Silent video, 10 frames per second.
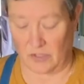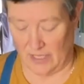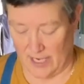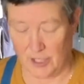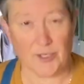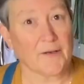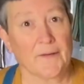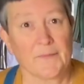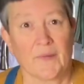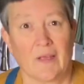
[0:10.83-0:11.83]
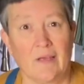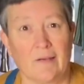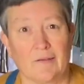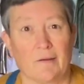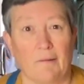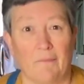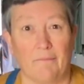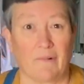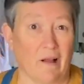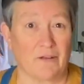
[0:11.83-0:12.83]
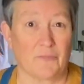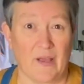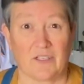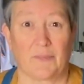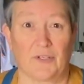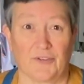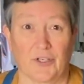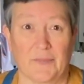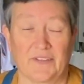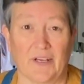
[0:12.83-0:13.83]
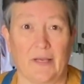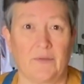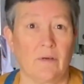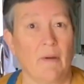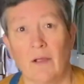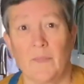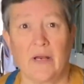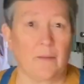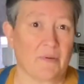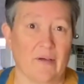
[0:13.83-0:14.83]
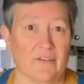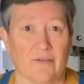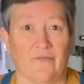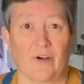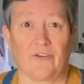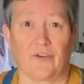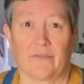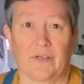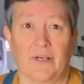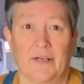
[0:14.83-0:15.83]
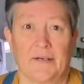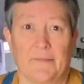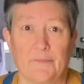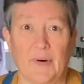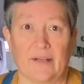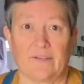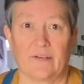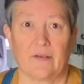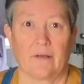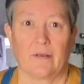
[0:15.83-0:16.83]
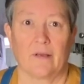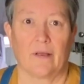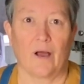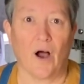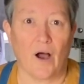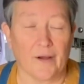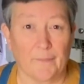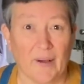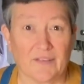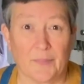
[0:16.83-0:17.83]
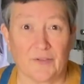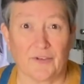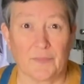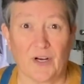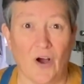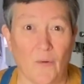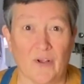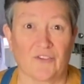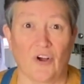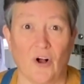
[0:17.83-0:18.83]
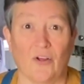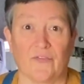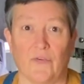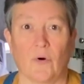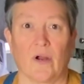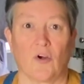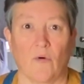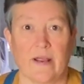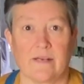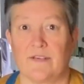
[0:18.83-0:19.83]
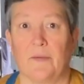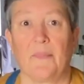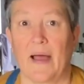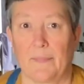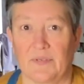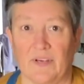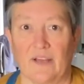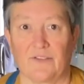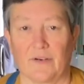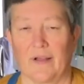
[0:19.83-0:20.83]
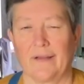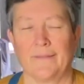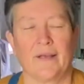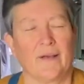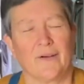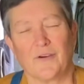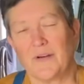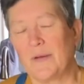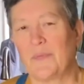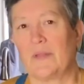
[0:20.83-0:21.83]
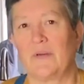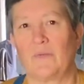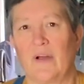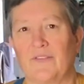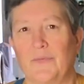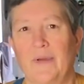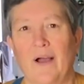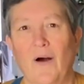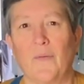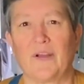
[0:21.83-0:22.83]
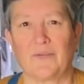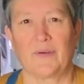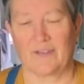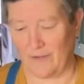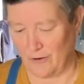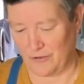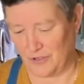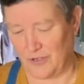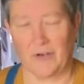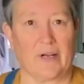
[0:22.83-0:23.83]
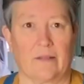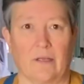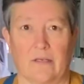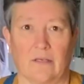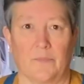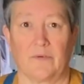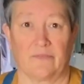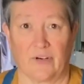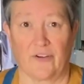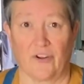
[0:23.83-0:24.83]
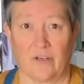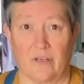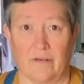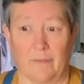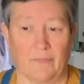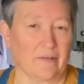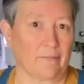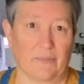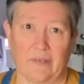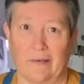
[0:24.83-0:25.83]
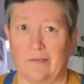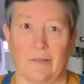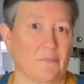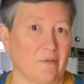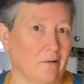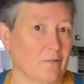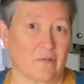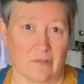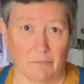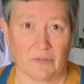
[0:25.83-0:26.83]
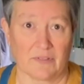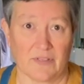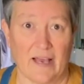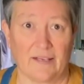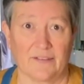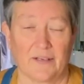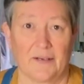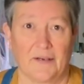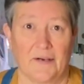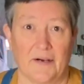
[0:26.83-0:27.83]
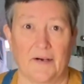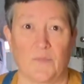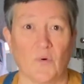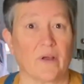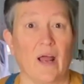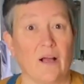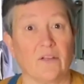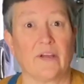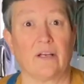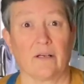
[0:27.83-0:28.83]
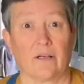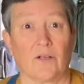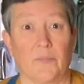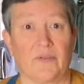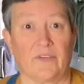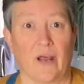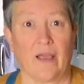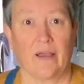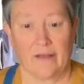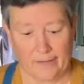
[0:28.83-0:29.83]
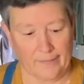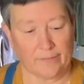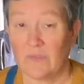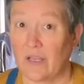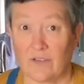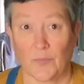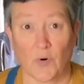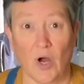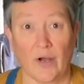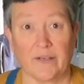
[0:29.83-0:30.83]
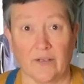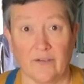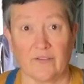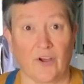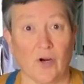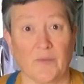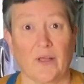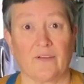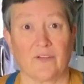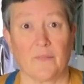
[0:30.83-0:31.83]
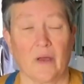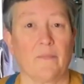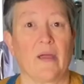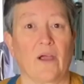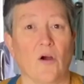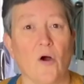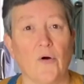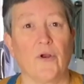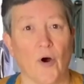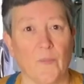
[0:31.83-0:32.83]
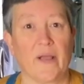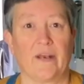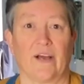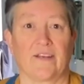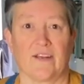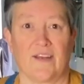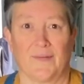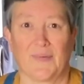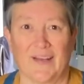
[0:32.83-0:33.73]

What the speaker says: Lodge. It is college basketball tournament time, and you may or may not be having some friends over, but basketball tournament always calls for a great dip appetizer. And growing up in the Midwest, we always went to the grocery store and got that tub of French onion dip. It's potato chips, and it was simple as that. We're going to elevate it a little bit today. Take some raw onions, caramelize them, and make our own homemade onion dip.